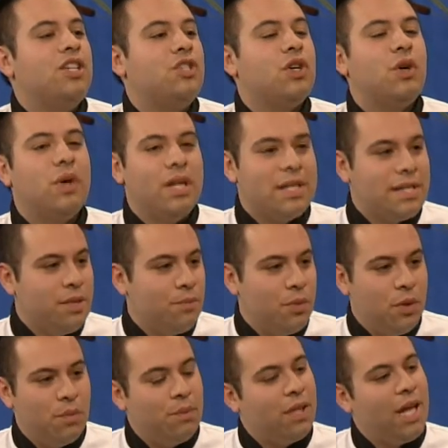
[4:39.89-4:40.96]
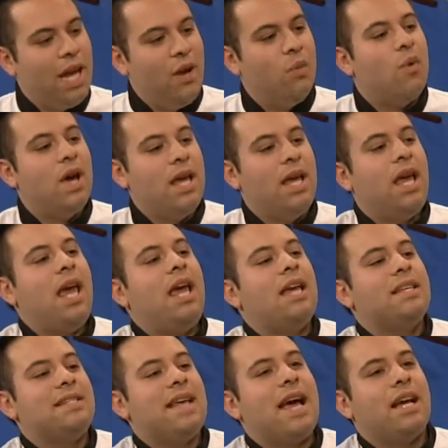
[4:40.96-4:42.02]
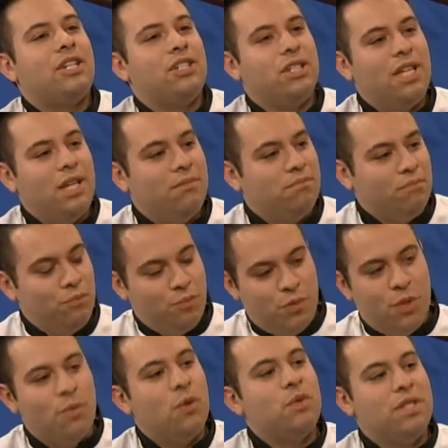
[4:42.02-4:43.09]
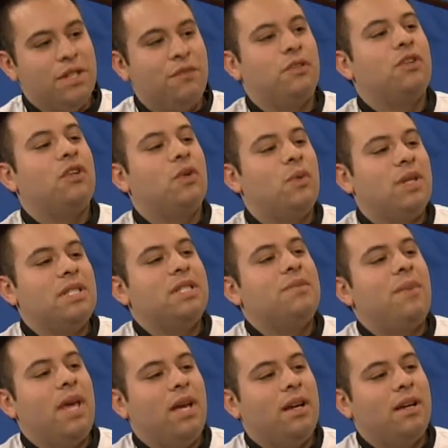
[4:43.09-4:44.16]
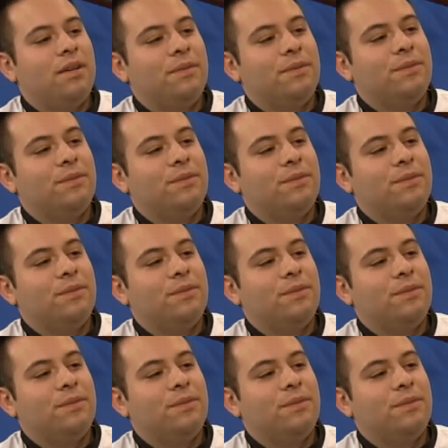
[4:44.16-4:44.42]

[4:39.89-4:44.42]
So a simple, plain white cake is actually the most difficult one to make.